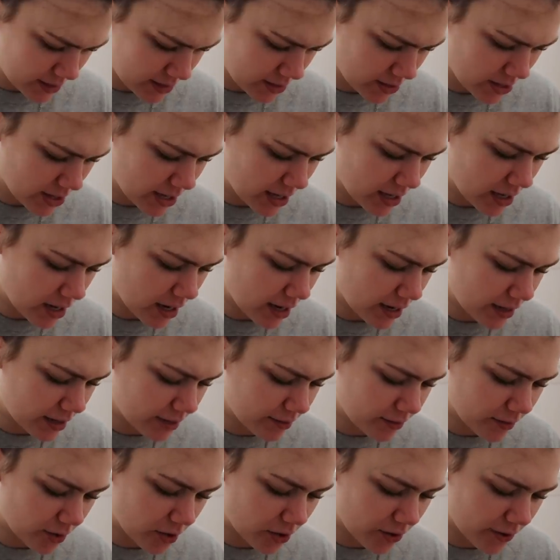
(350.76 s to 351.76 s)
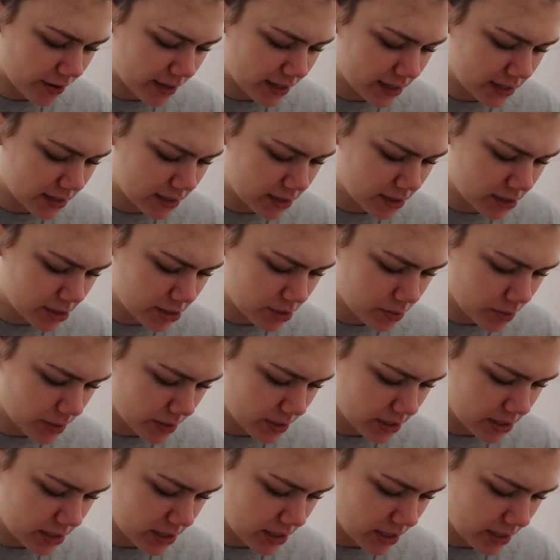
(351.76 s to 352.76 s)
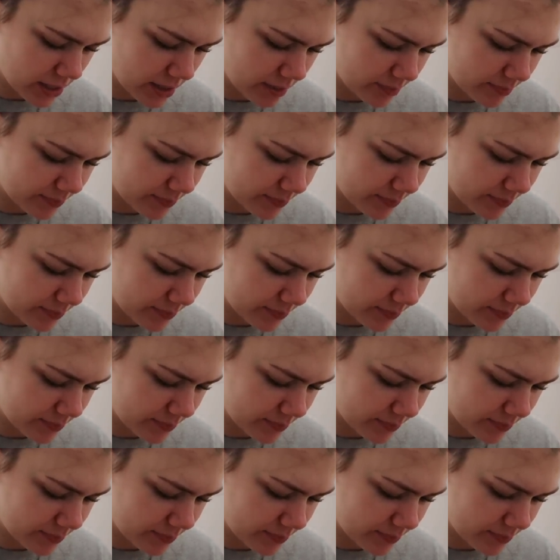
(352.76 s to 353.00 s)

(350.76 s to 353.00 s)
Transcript: It's looking kind of orange, which